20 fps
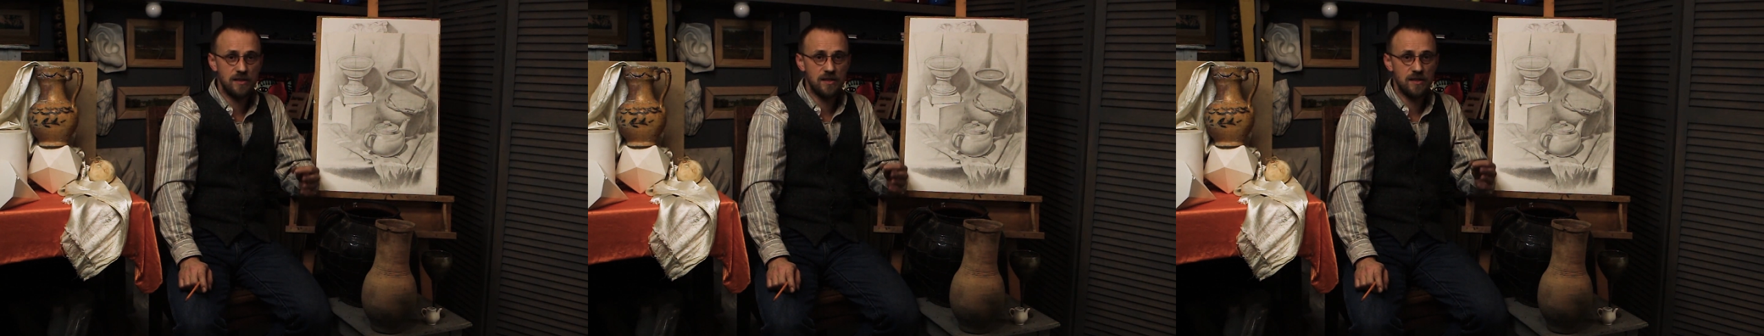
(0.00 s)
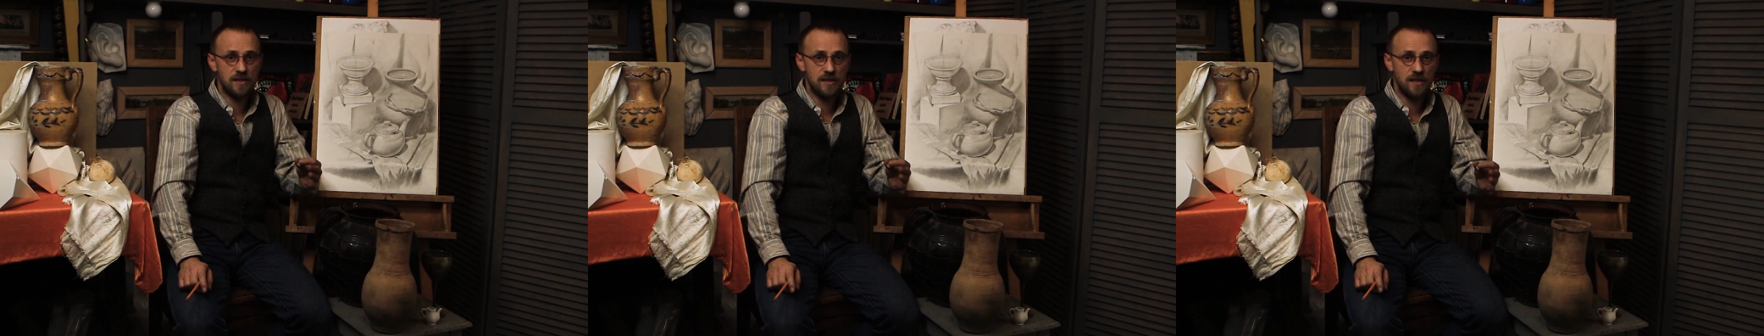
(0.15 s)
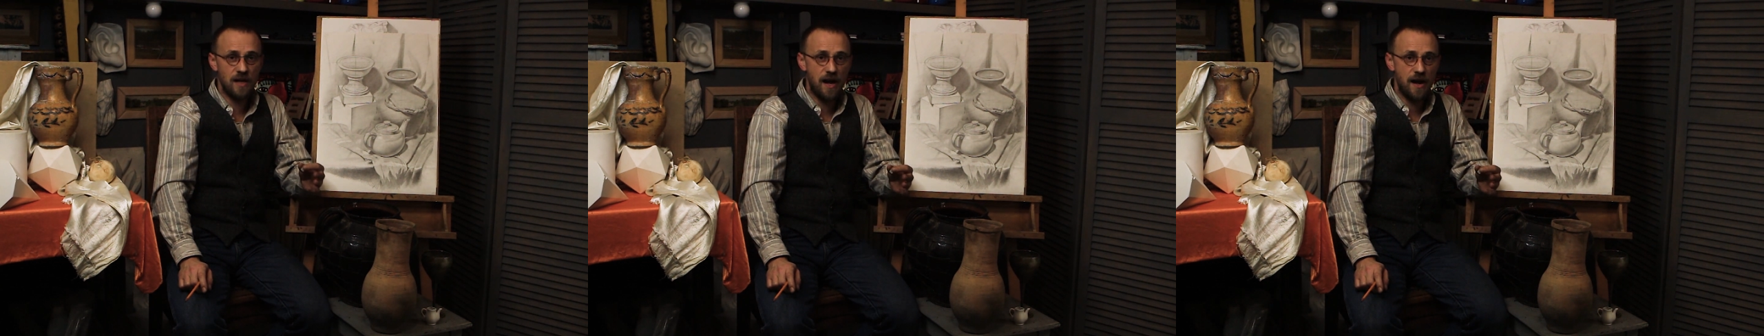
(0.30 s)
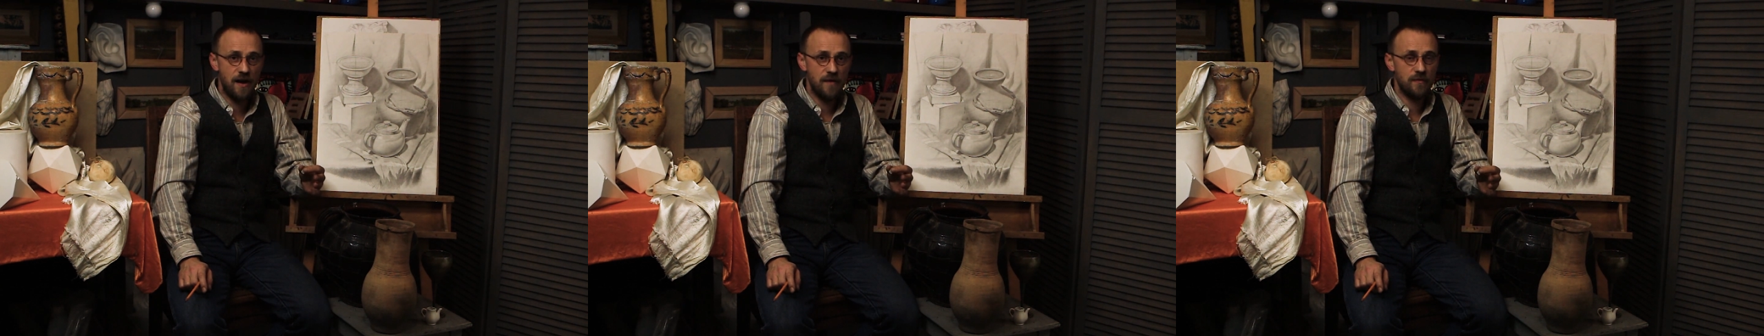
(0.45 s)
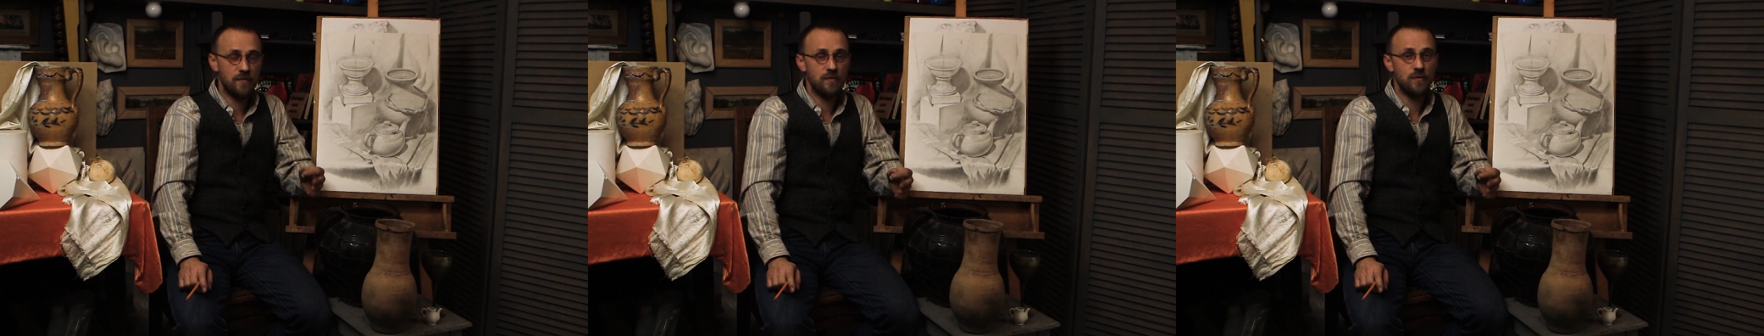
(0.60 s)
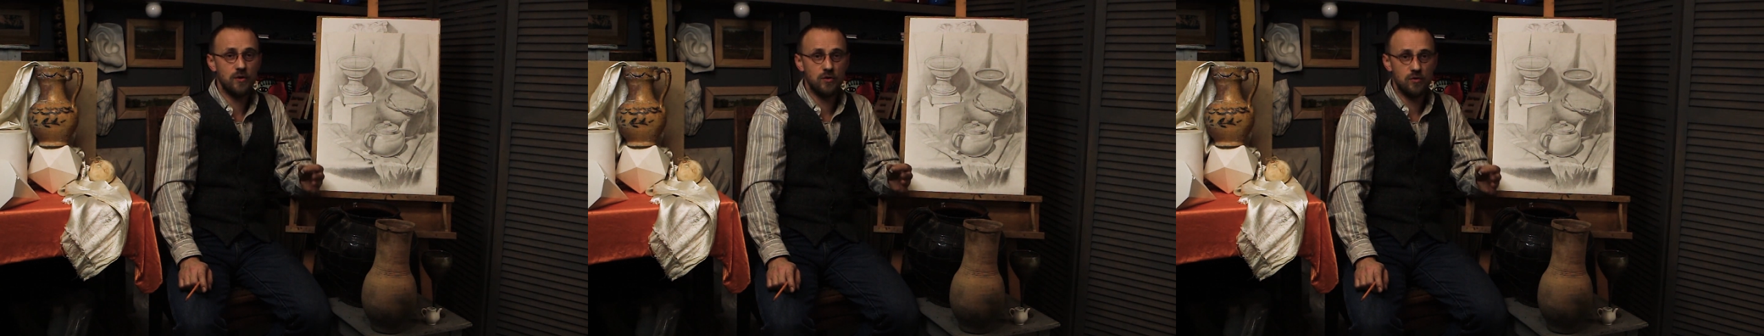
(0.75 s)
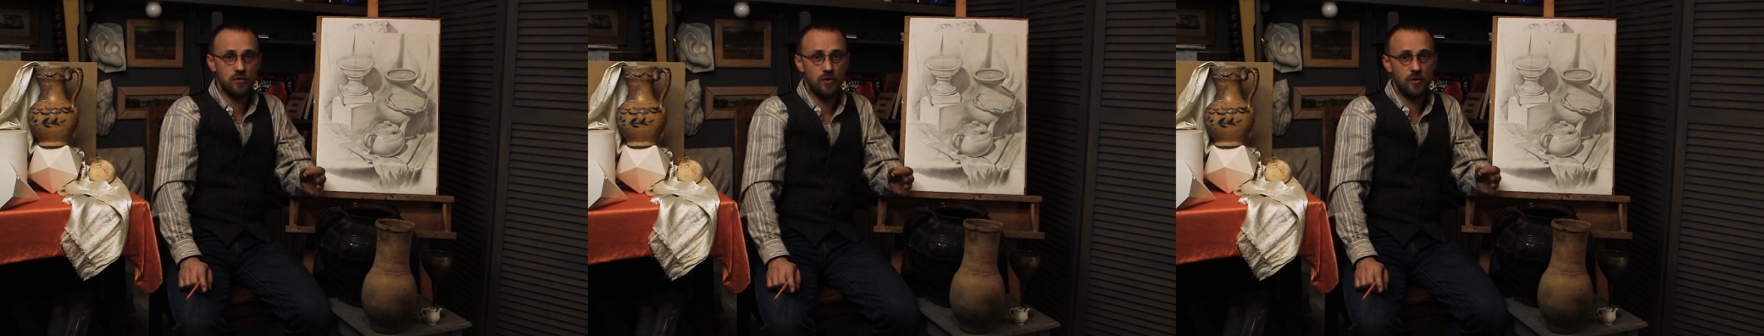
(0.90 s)
stuff
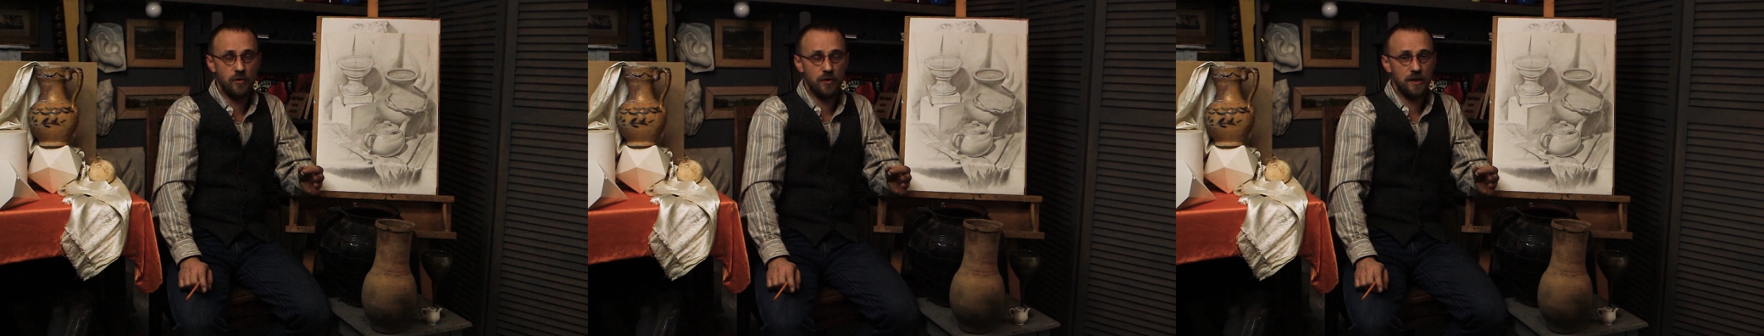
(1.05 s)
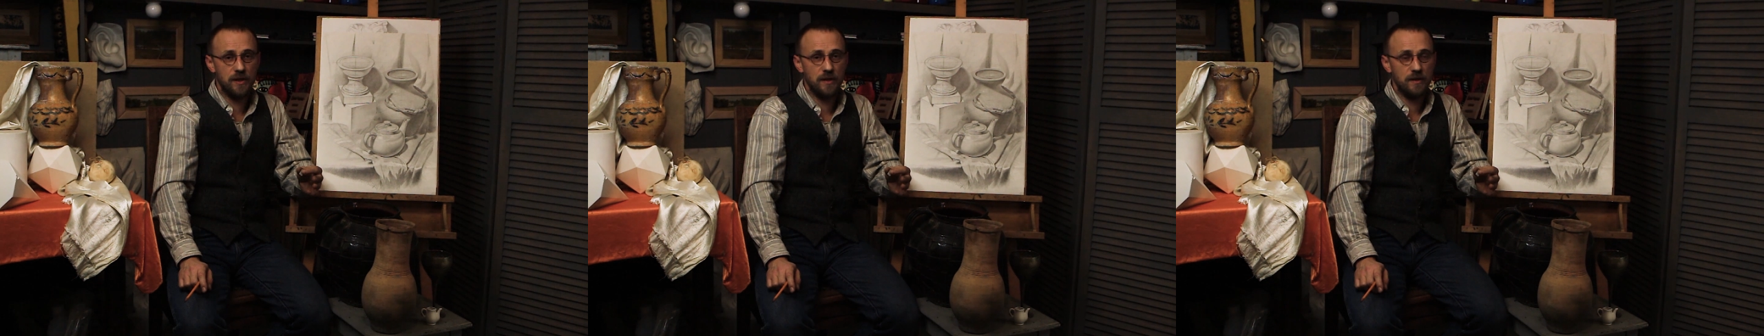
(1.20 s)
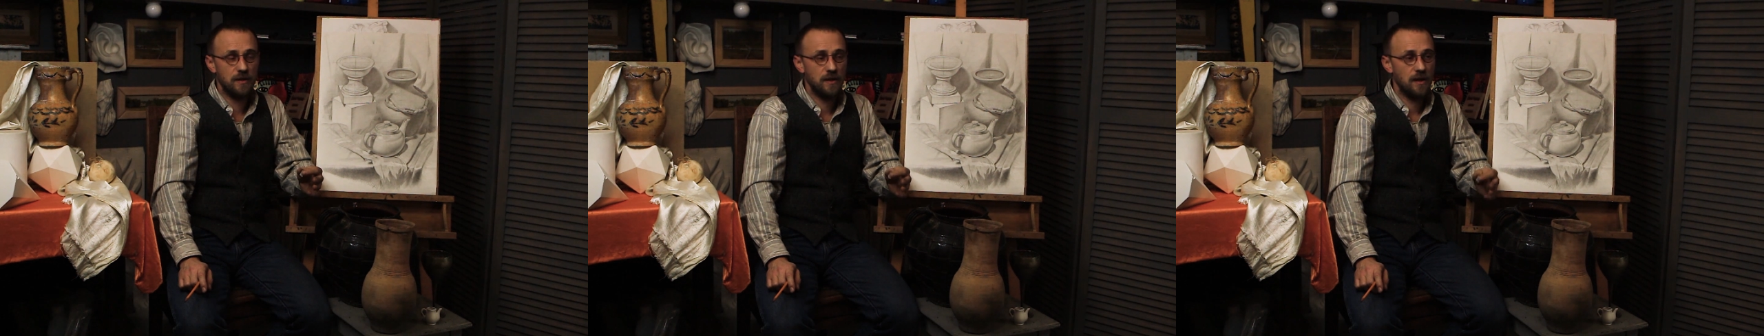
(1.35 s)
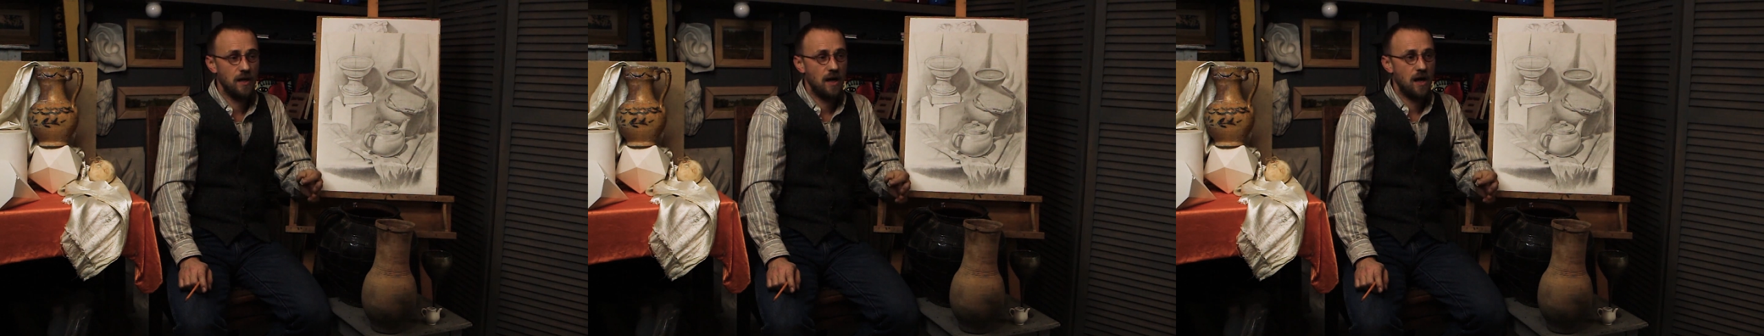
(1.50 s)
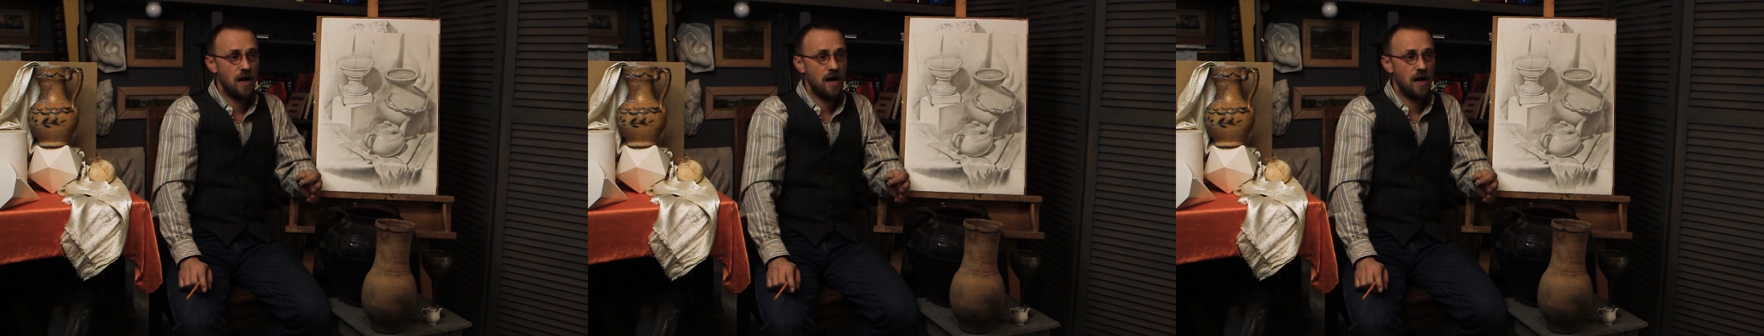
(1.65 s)
for drawing.